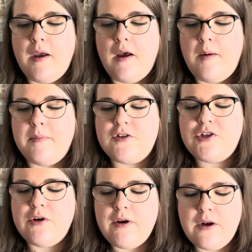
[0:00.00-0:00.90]
um,
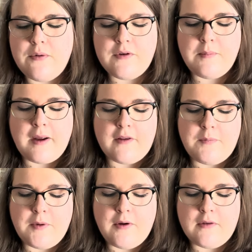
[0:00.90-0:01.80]
cherry notes, in my
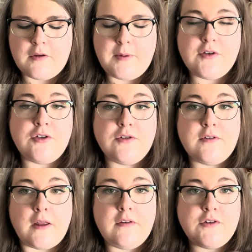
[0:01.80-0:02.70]
experience, especially
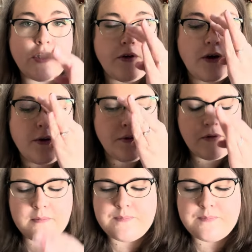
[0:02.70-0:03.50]
Scentsy cherry notes,